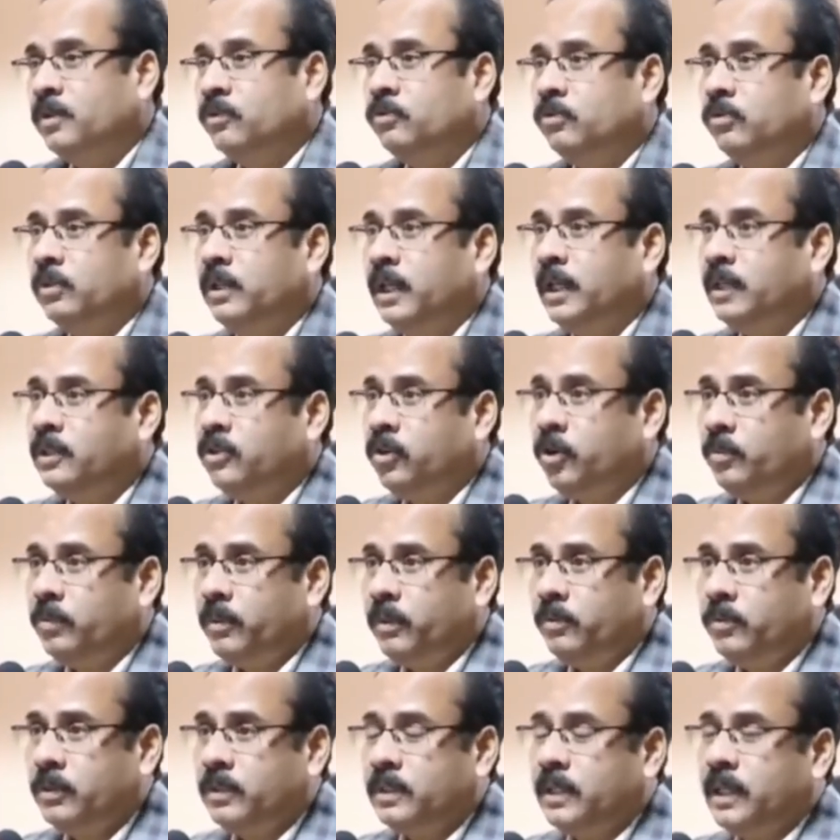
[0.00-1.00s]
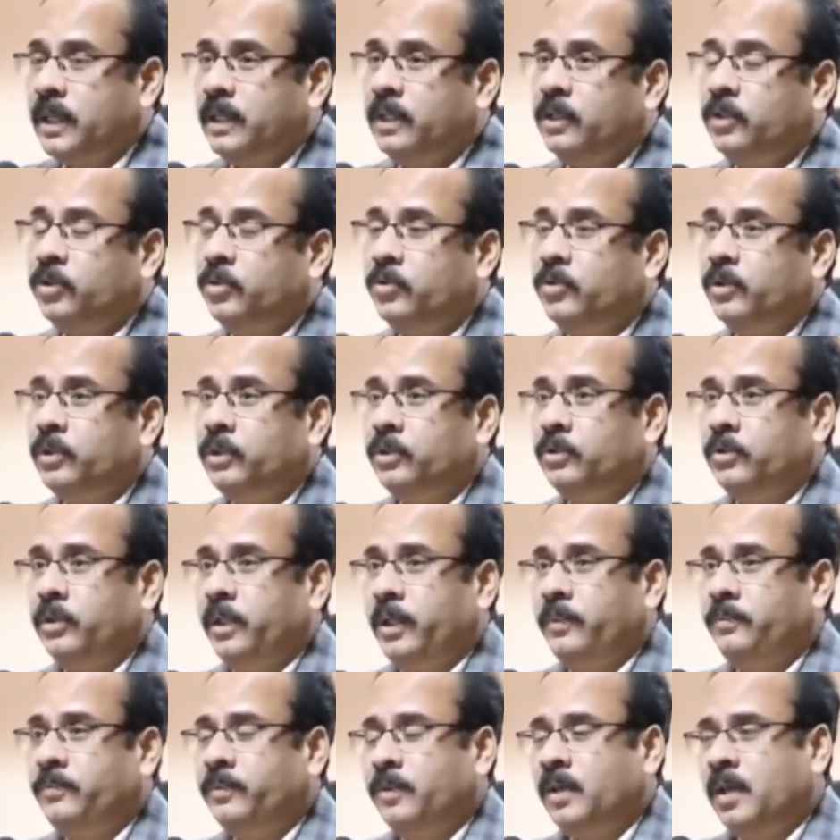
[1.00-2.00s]
So that copy was handed over to
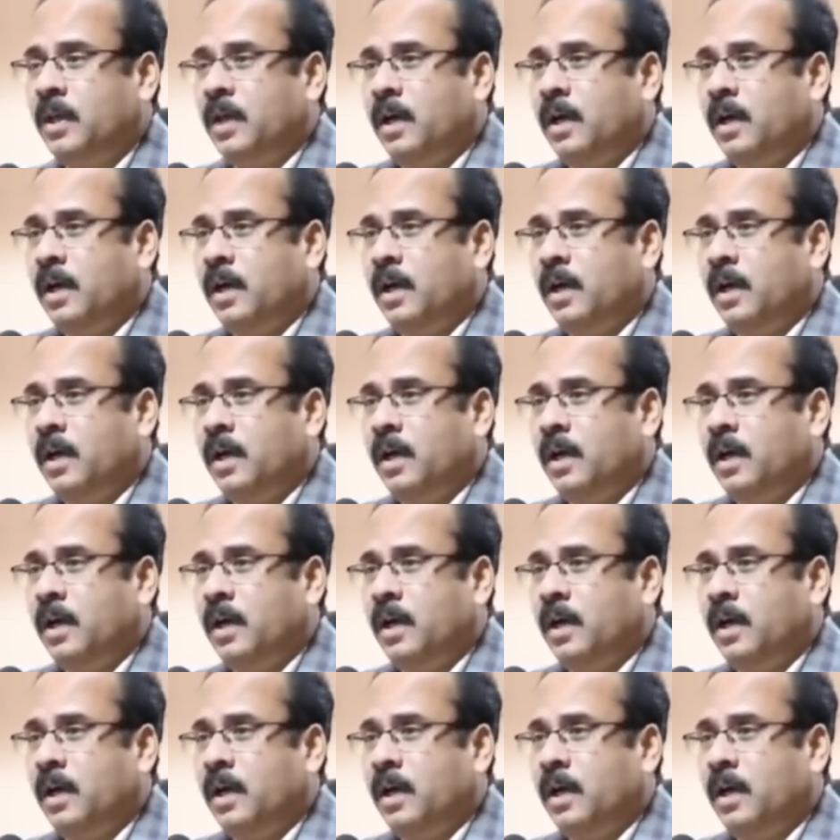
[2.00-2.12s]
them.